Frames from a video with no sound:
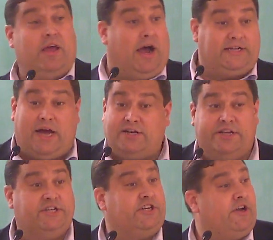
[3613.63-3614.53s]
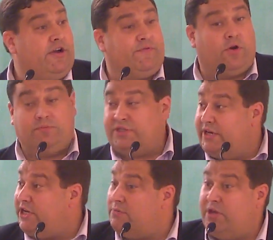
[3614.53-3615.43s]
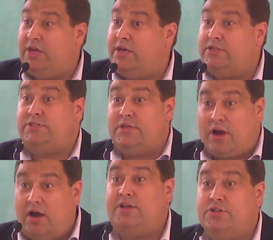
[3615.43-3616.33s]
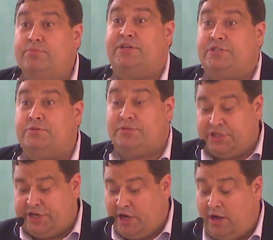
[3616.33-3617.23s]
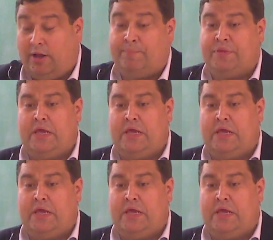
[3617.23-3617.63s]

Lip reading: I talk to engineering firms, and they tell me it's hard to do business with City Hall.